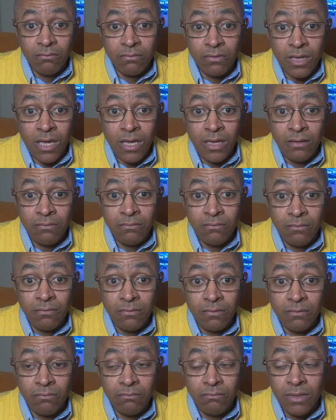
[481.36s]
Okay.
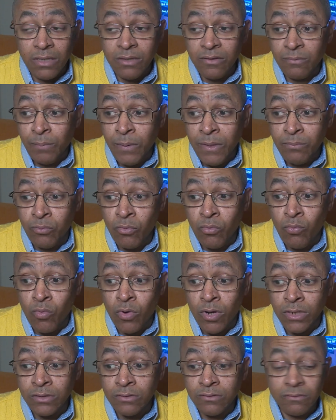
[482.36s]
Because people
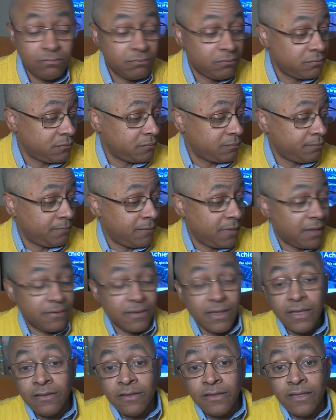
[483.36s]
want, at
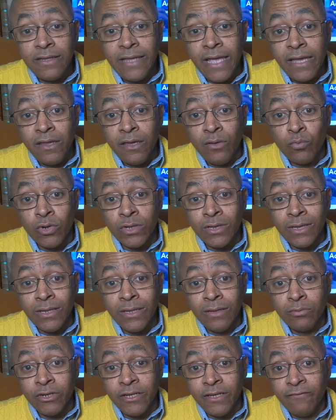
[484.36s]
the end of the day, they want
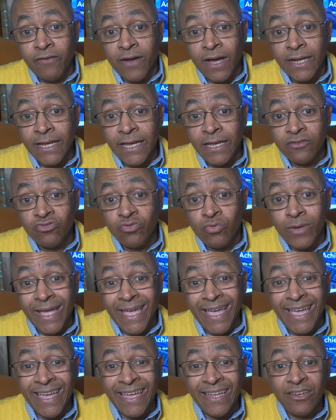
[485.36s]
liberty, financial
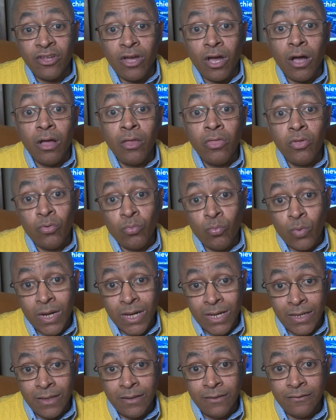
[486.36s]
and
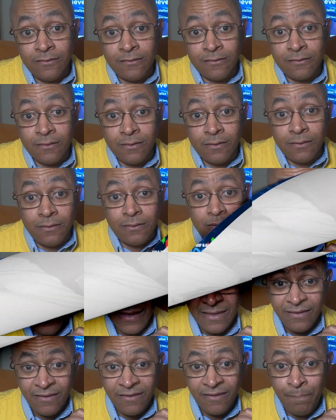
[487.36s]
otherwise.
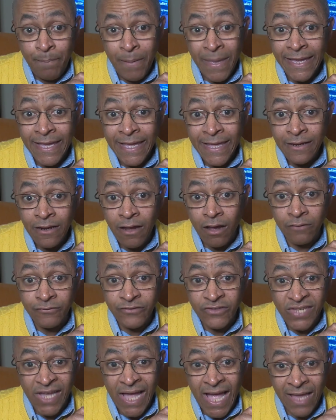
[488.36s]
Speaking
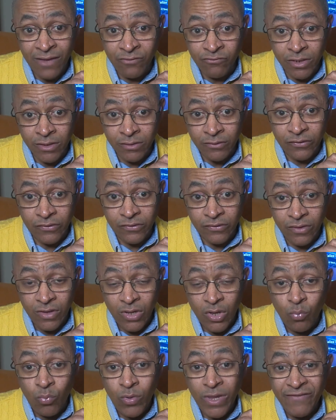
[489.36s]
of tyrants,
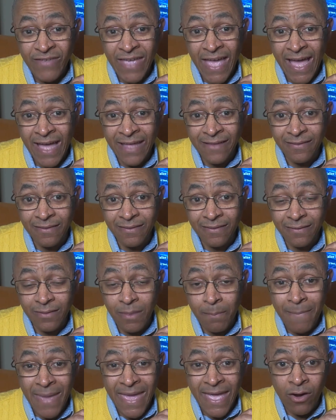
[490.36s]
we've got
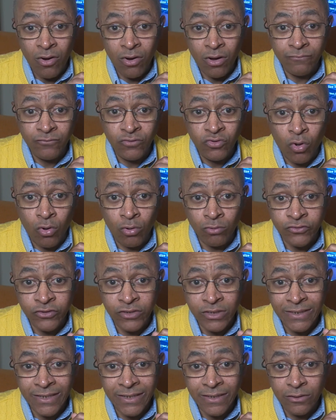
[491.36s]
the mayor of
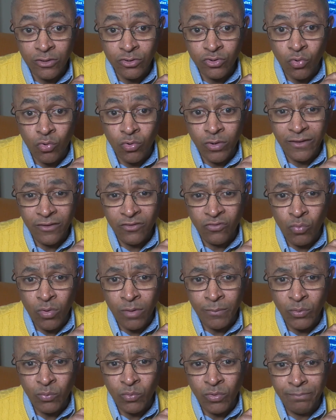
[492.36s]
Dalton, Illinois. This
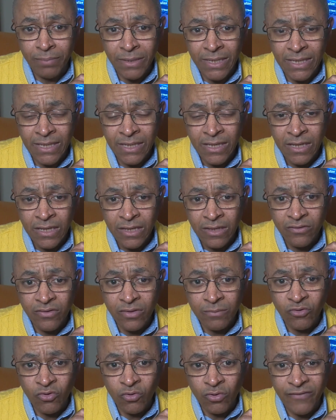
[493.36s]
woman would be
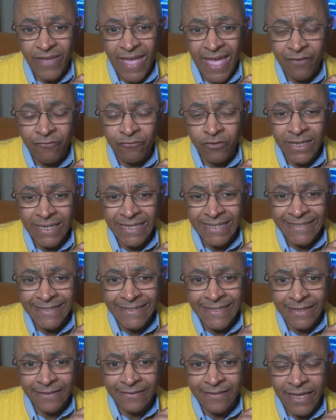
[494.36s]
some sort of African
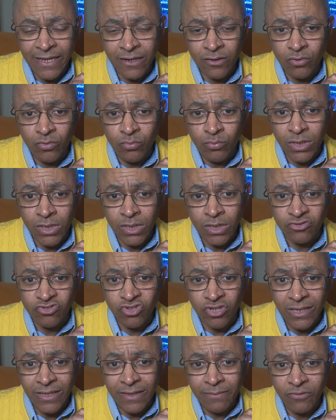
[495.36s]
dictator who would cut
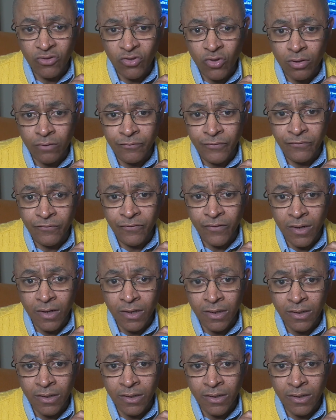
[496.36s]
your limbs off if